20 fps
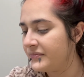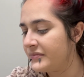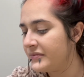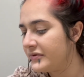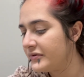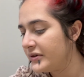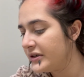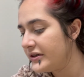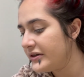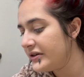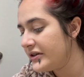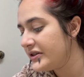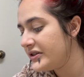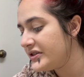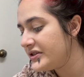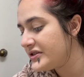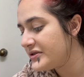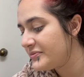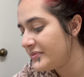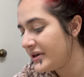Where
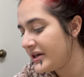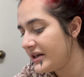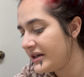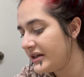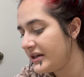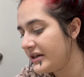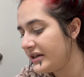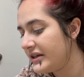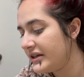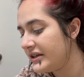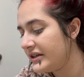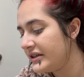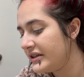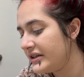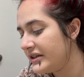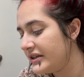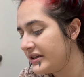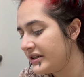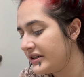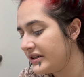is my
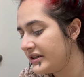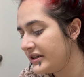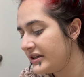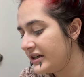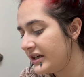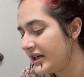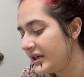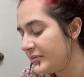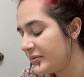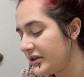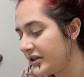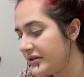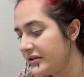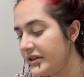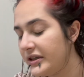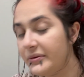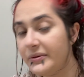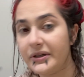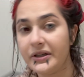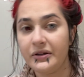eyebrow?
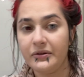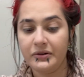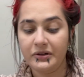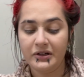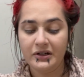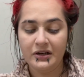Here we go.